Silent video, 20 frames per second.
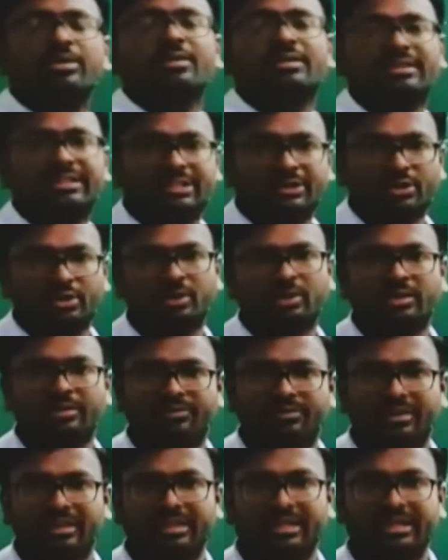the
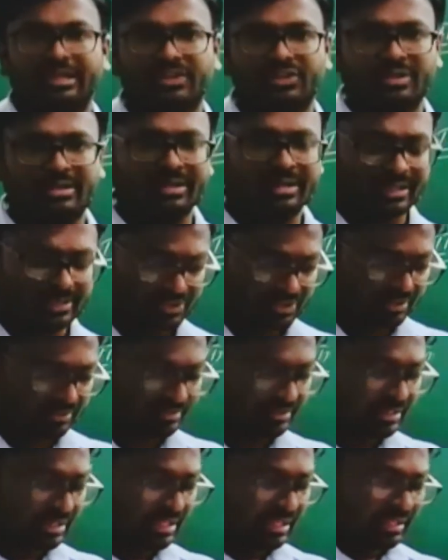nucleophilic addition reaction.
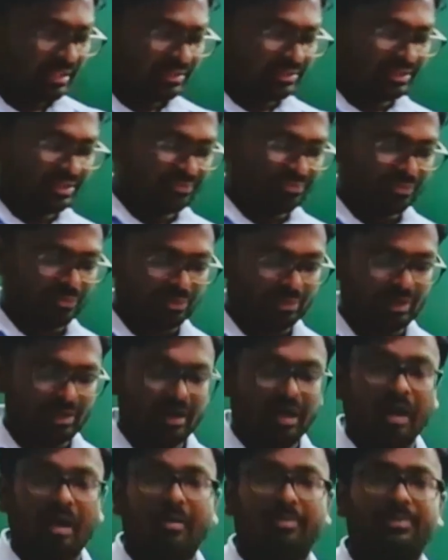
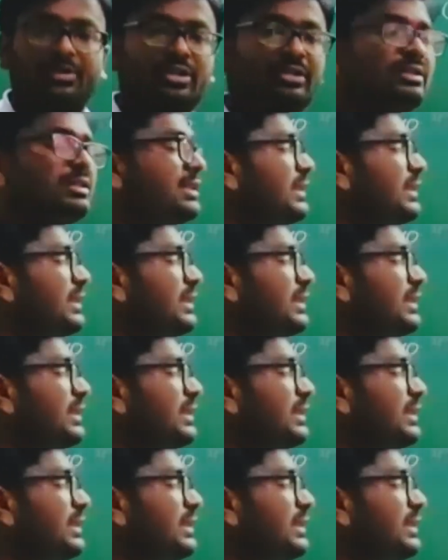Therefore, option 3